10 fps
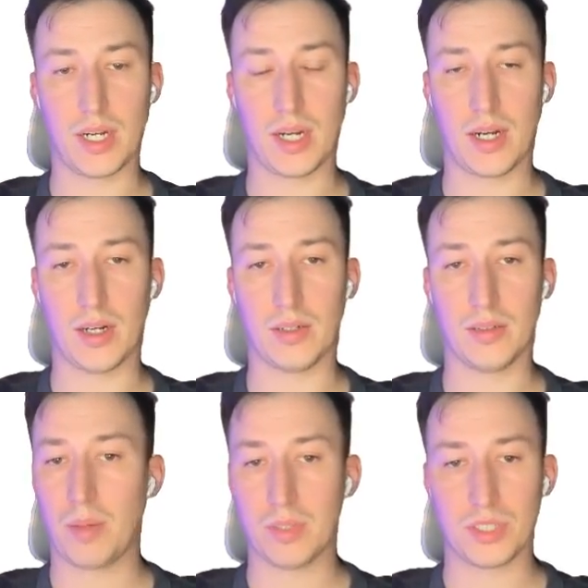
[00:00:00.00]
are
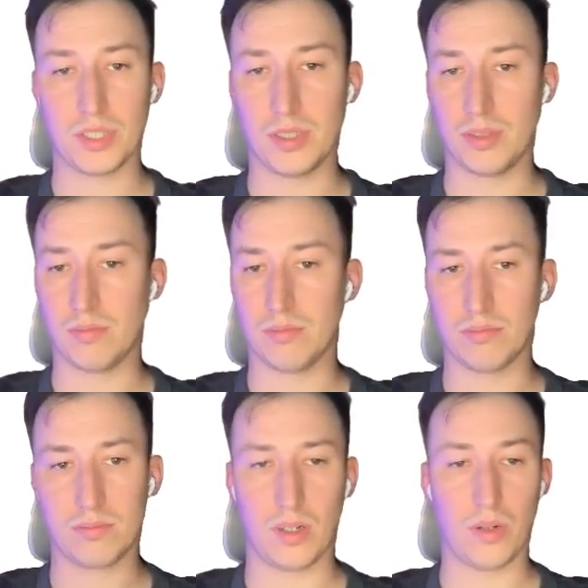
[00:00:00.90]
publishing
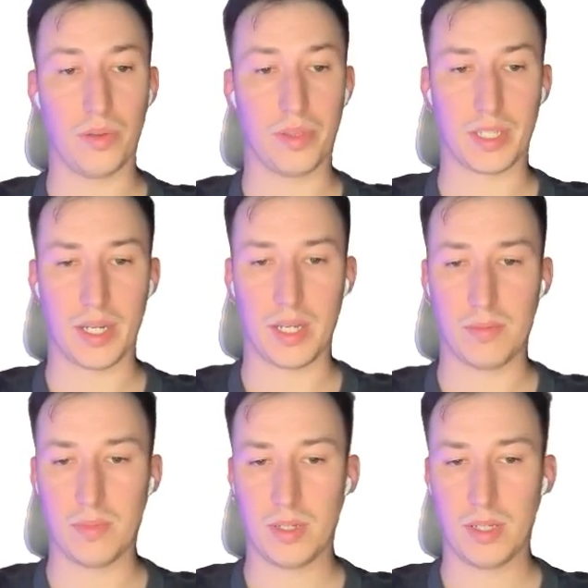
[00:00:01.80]
all the
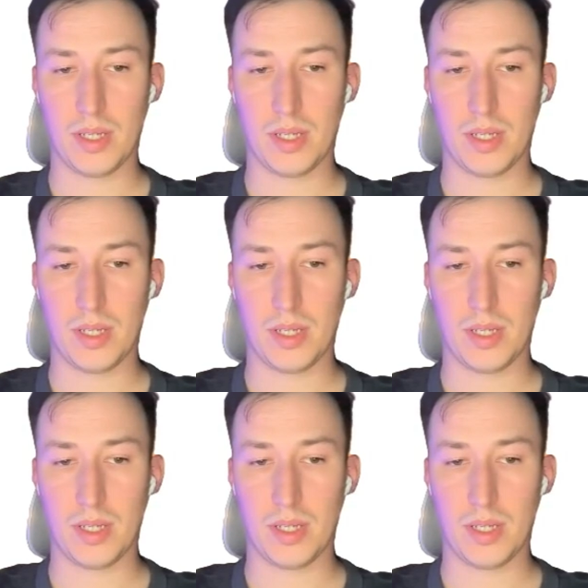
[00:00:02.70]
time,